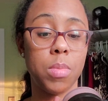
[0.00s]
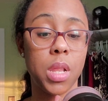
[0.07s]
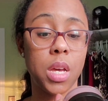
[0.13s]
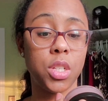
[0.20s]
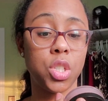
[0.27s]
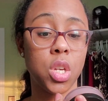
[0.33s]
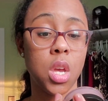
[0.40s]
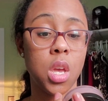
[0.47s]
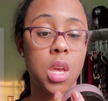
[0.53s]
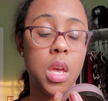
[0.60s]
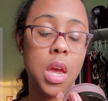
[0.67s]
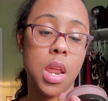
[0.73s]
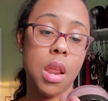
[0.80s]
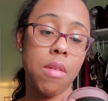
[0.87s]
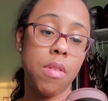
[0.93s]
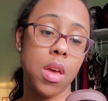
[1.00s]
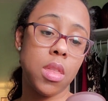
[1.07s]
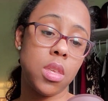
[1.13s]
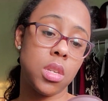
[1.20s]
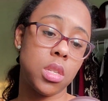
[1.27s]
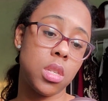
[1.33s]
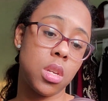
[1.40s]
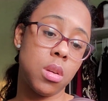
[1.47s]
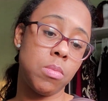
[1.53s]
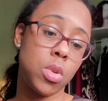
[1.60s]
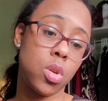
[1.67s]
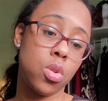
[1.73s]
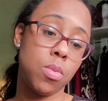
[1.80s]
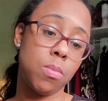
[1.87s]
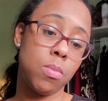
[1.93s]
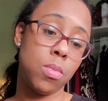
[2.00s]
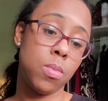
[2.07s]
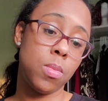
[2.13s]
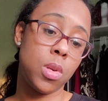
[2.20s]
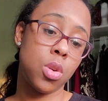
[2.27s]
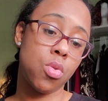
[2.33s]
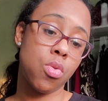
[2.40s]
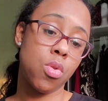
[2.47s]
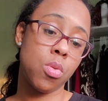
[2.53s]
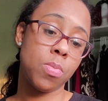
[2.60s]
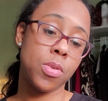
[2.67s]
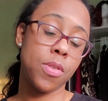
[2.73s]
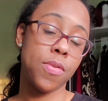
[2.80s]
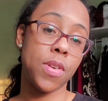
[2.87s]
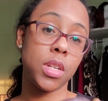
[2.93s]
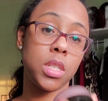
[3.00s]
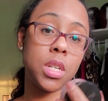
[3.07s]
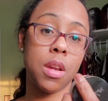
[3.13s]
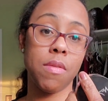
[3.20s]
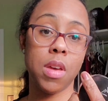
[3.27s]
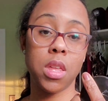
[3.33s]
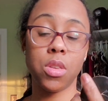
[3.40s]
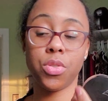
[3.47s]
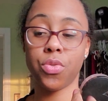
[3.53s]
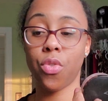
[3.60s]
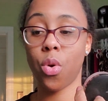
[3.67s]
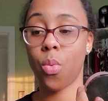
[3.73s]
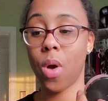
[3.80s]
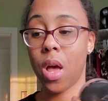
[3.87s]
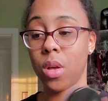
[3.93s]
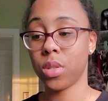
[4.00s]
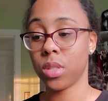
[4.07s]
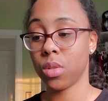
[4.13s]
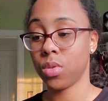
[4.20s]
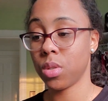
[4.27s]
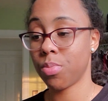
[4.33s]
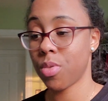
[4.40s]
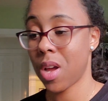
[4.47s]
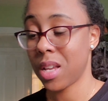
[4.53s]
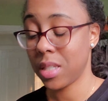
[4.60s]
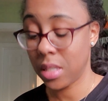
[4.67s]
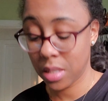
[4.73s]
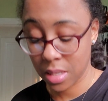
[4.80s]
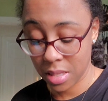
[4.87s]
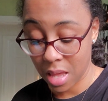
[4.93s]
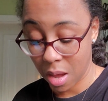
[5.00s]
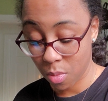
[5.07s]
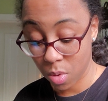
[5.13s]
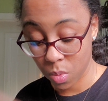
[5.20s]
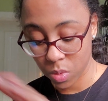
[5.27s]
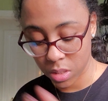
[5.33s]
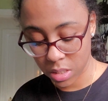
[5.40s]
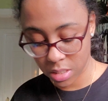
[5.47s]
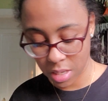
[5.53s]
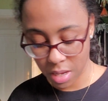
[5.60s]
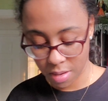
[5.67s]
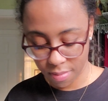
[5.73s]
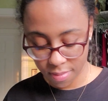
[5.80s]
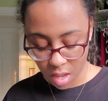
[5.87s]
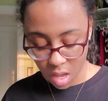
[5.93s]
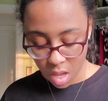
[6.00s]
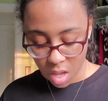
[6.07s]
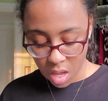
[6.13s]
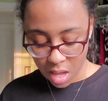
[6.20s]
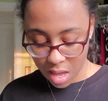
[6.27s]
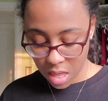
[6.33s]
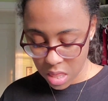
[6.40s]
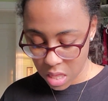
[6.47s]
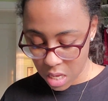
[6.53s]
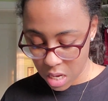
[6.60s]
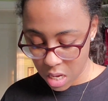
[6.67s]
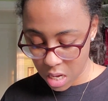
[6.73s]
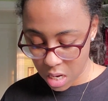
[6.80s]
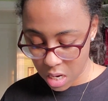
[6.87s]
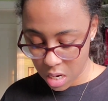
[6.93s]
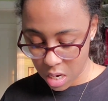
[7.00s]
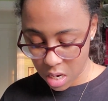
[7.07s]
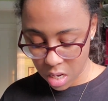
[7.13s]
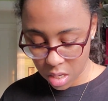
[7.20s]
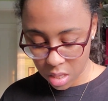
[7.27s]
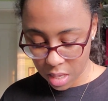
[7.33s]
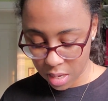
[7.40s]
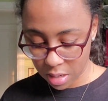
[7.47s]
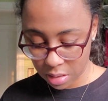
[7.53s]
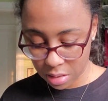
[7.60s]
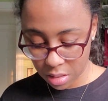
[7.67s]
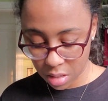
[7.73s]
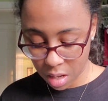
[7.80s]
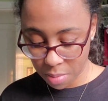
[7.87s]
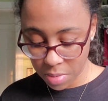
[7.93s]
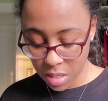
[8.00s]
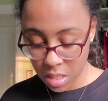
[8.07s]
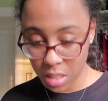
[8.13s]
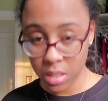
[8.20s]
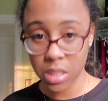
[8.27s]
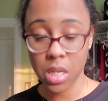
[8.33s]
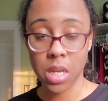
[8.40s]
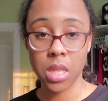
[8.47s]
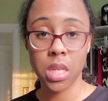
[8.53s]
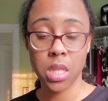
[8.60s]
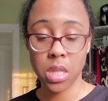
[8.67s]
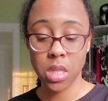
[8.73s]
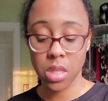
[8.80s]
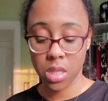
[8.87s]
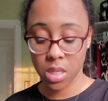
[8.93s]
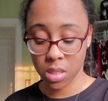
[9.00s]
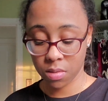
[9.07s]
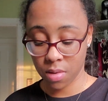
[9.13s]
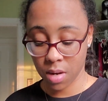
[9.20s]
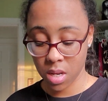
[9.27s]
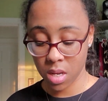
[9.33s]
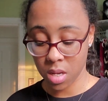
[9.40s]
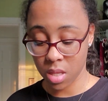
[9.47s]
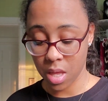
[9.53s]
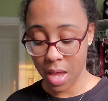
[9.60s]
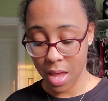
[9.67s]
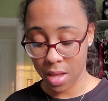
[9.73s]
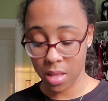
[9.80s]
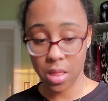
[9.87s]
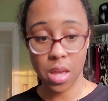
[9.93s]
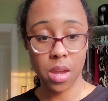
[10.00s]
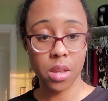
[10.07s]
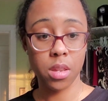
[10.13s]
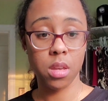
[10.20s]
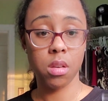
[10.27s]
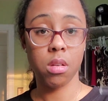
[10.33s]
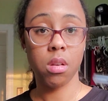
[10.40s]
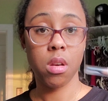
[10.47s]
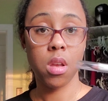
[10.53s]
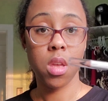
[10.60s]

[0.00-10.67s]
blush. And I've had this Mineral Perfection. I've had this for a while. So surprisingly, that one was safe. And then, like, I mean, that's it. And then this right here, the eyeliner.